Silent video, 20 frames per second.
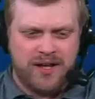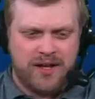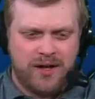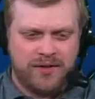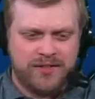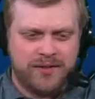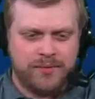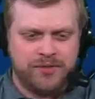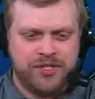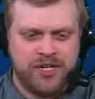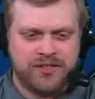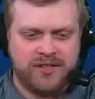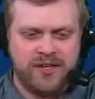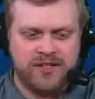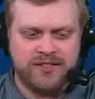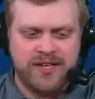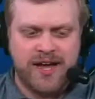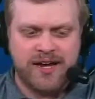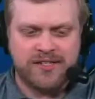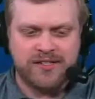Uh, I'll double check the
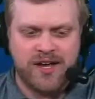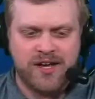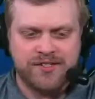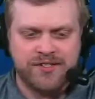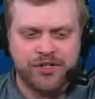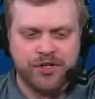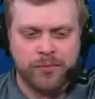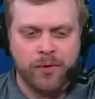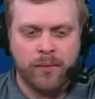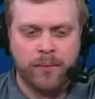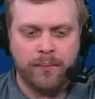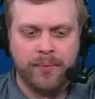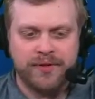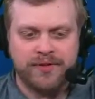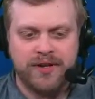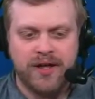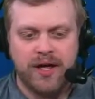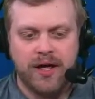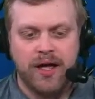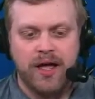exact size here in a moment.
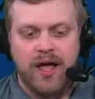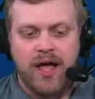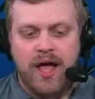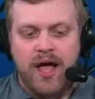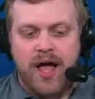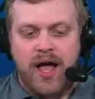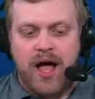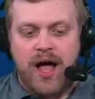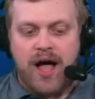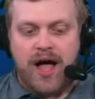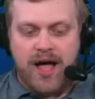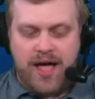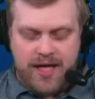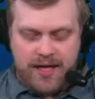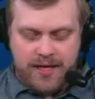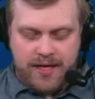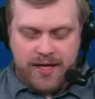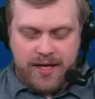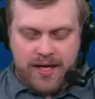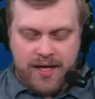But uh,
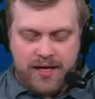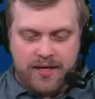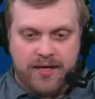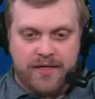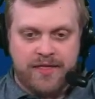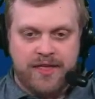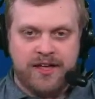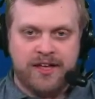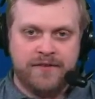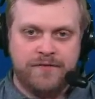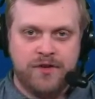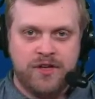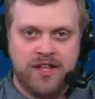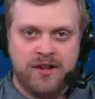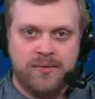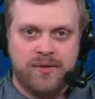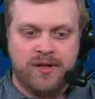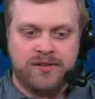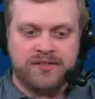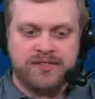I, I think if you
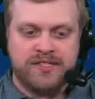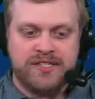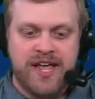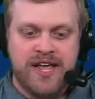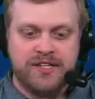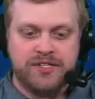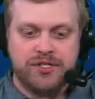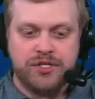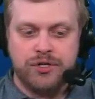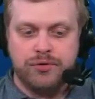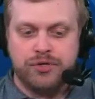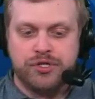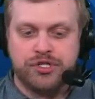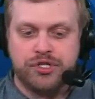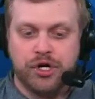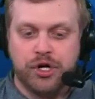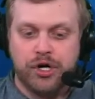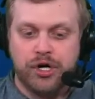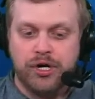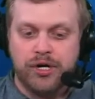get him on day two,
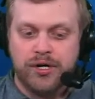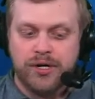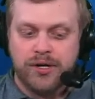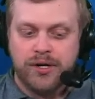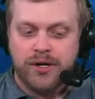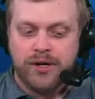sure.